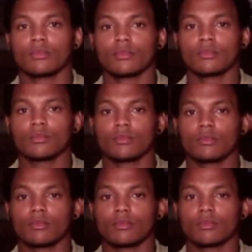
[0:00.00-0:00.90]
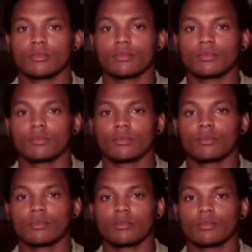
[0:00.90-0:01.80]

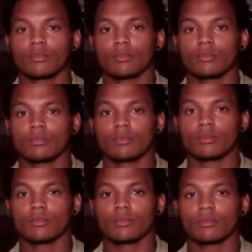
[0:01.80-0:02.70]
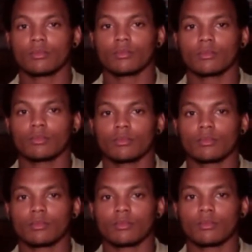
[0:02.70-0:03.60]

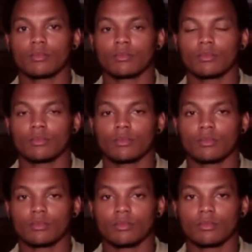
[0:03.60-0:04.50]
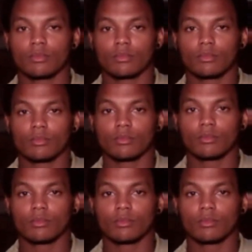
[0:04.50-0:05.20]
[no speech]